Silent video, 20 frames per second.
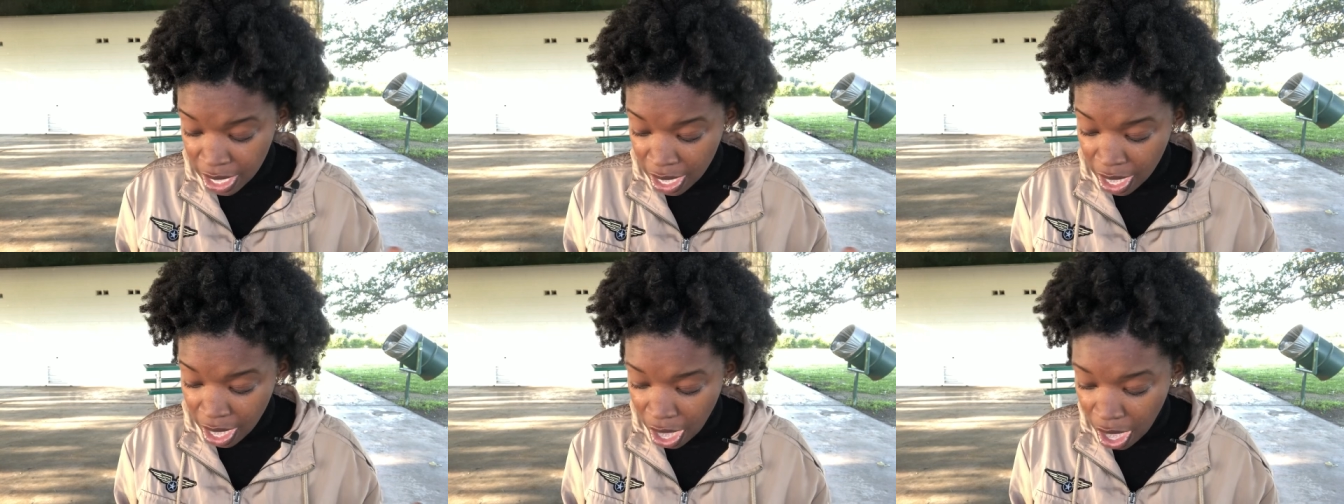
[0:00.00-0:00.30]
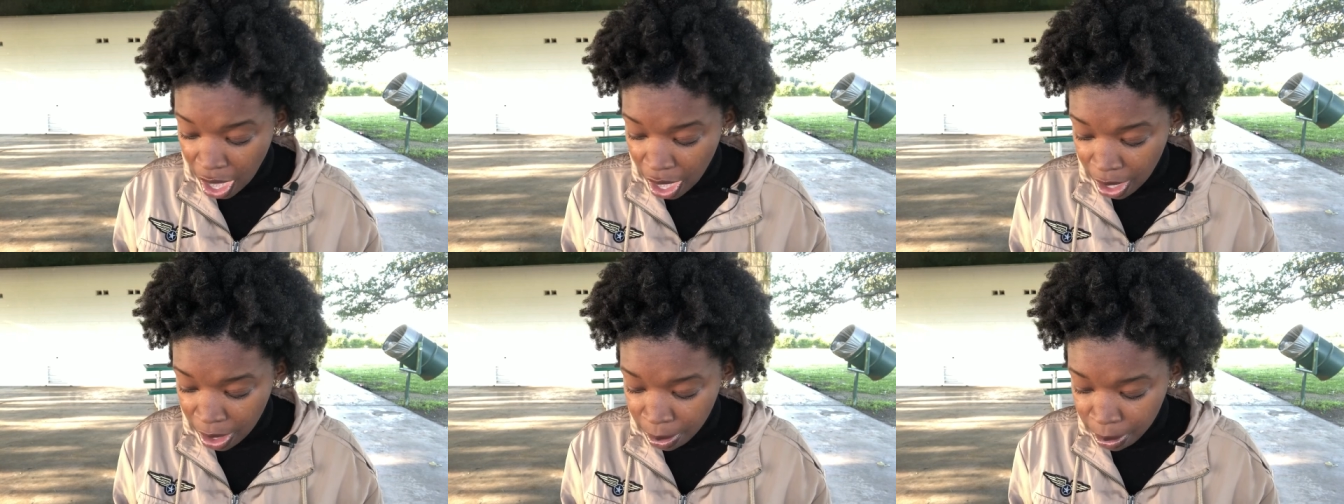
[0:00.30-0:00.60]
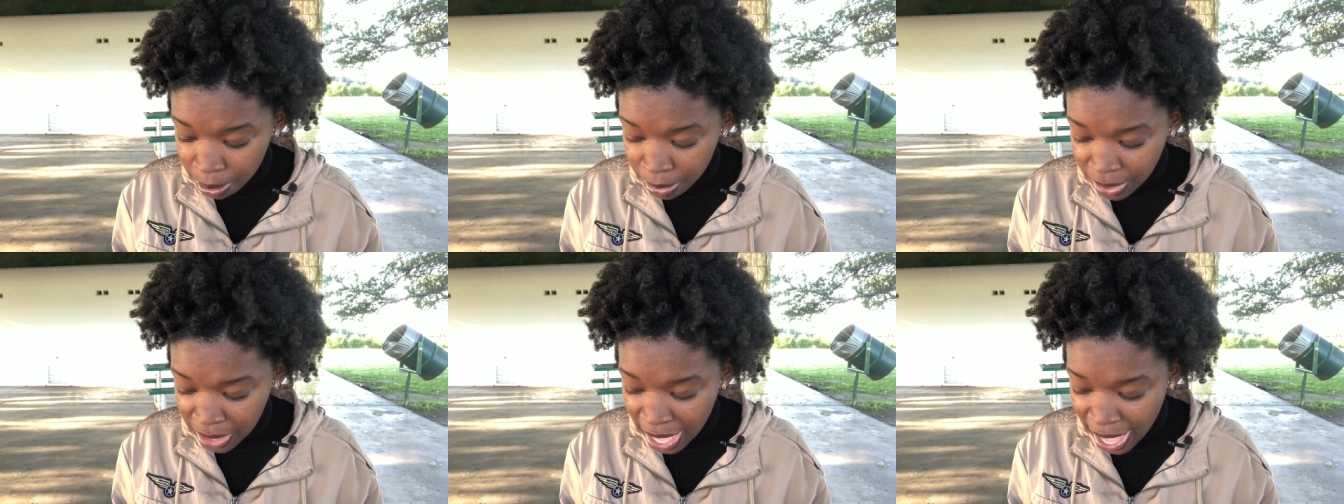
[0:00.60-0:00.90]

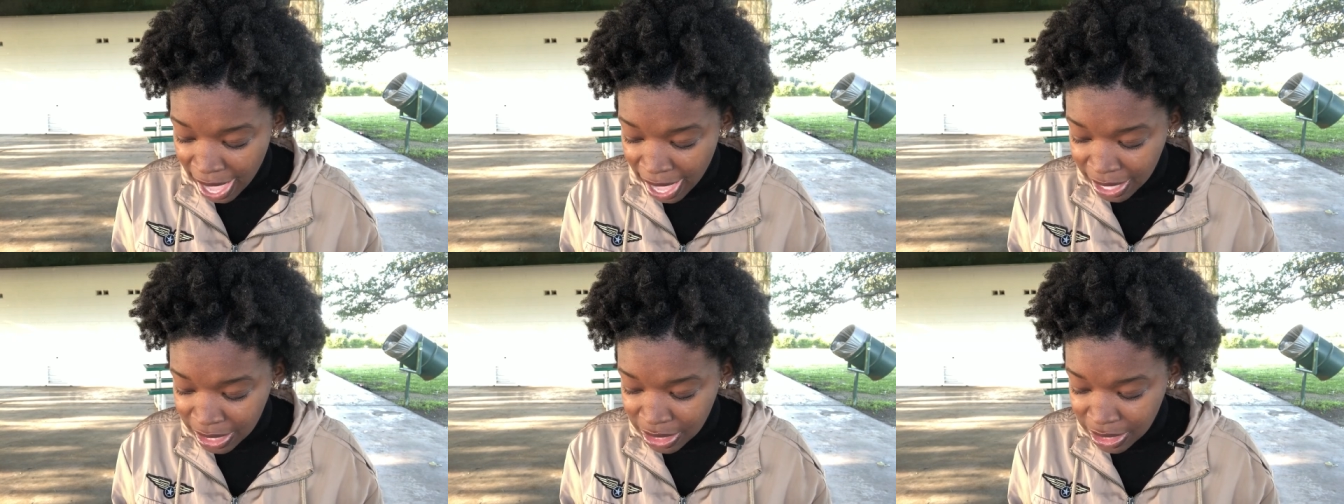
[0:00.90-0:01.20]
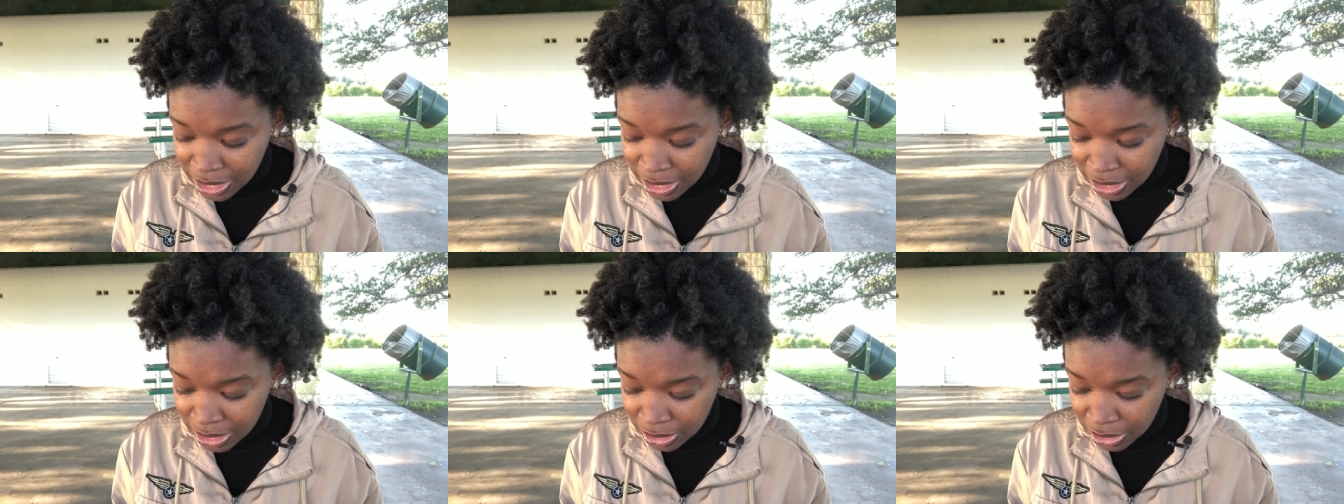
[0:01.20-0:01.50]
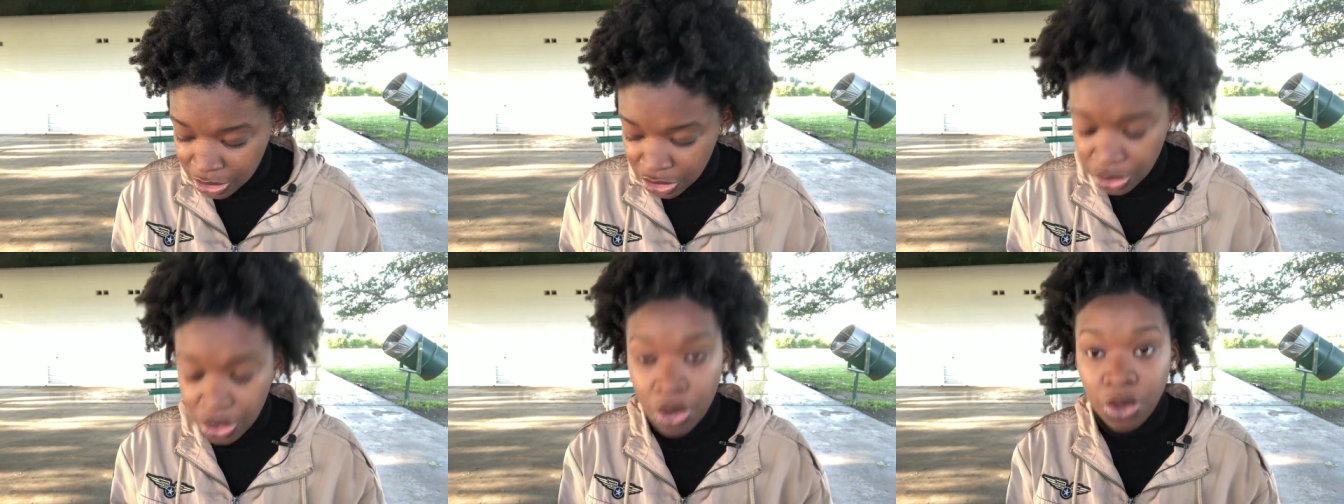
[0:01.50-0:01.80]
um, that
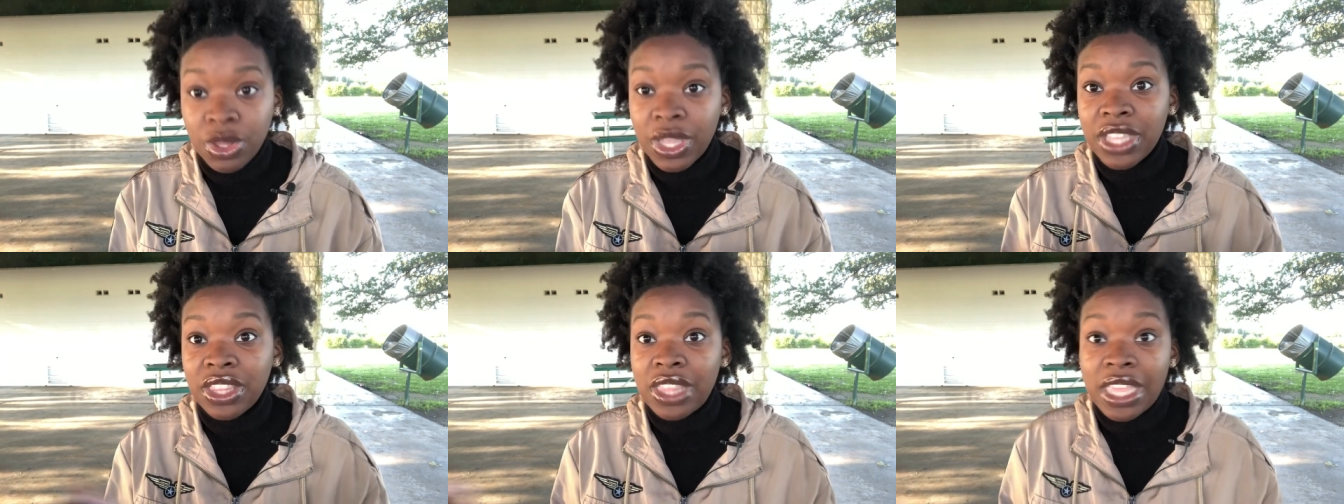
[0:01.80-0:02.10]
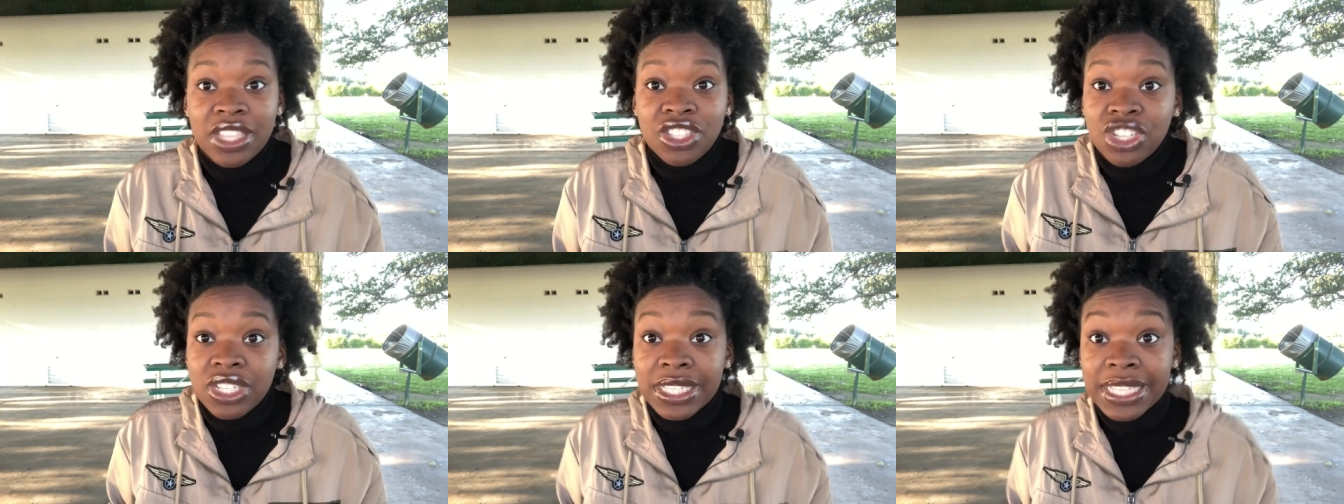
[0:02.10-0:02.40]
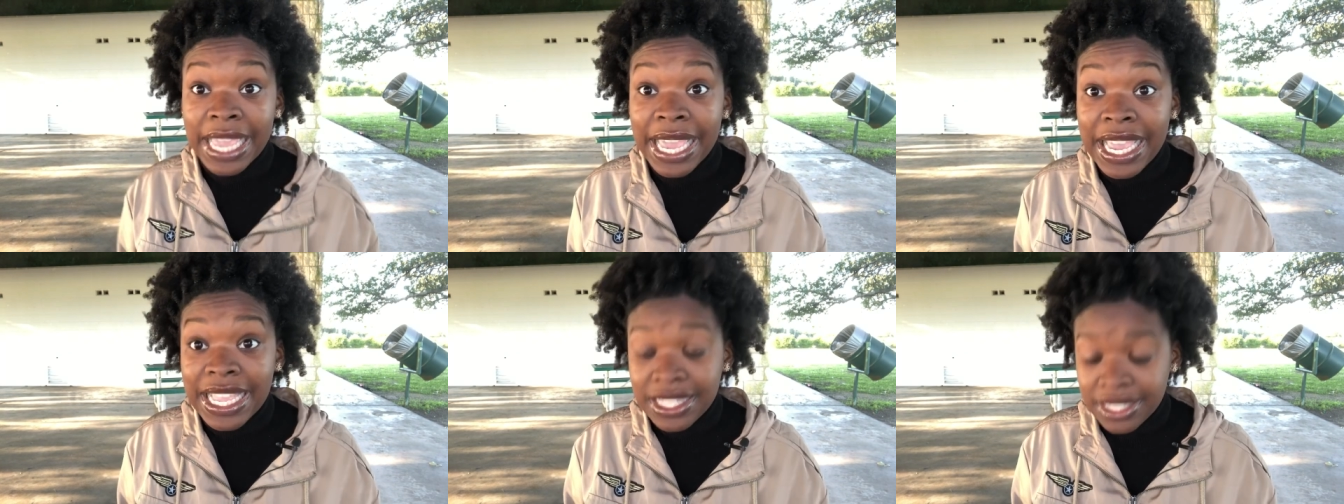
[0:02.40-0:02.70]
you know they, they just
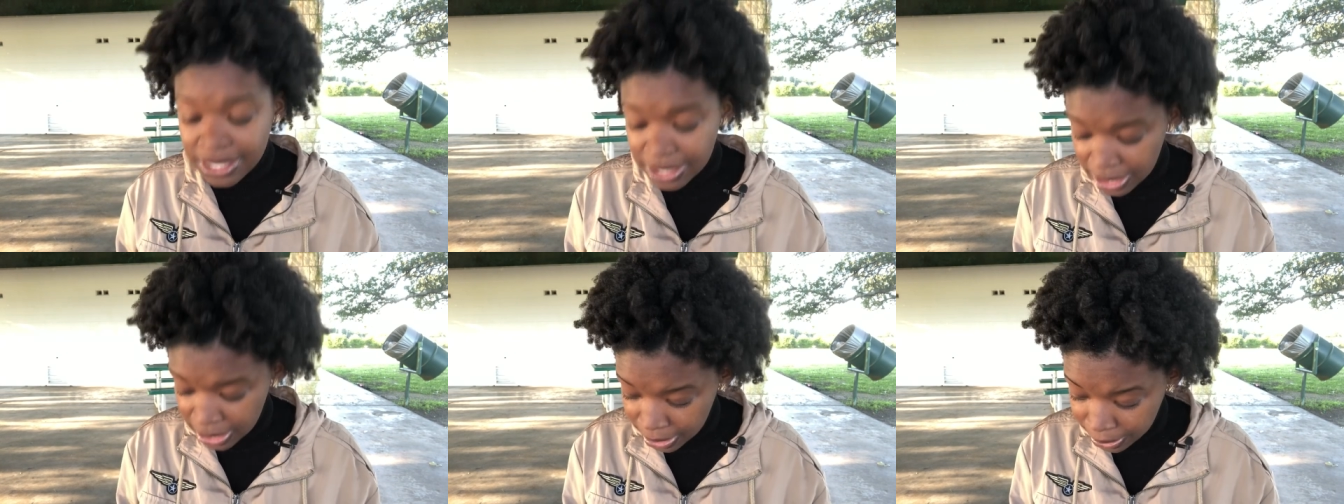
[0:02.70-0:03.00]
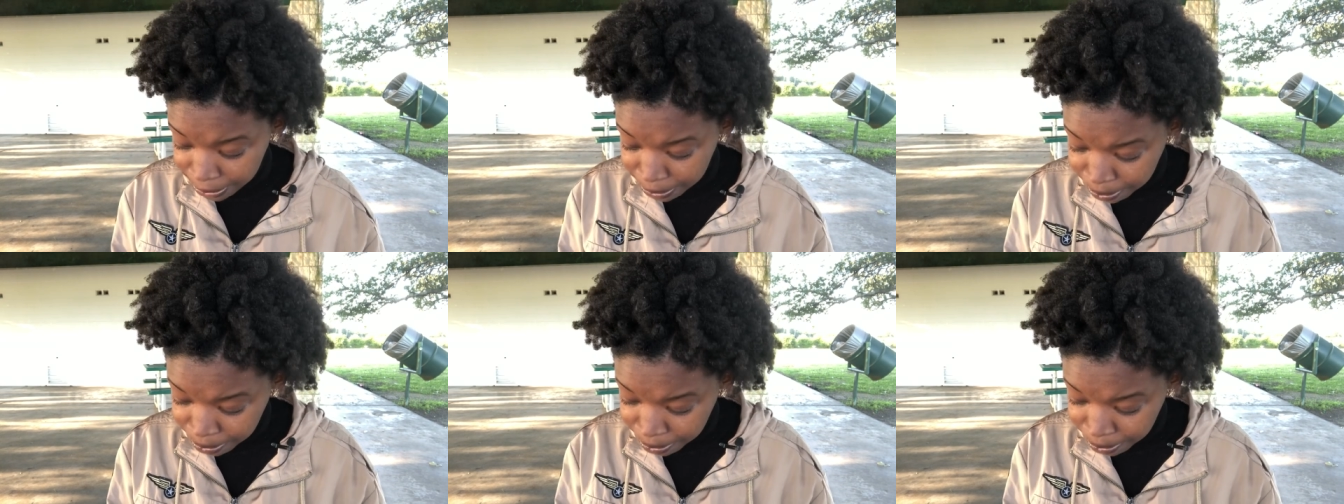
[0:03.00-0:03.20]
can't see